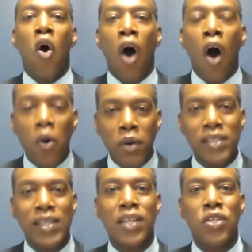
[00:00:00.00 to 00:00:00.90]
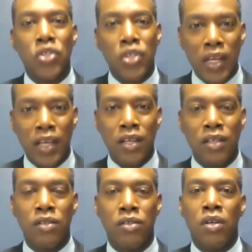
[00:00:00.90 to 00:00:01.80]
how does that
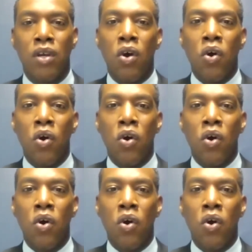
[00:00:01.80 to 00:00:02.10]
change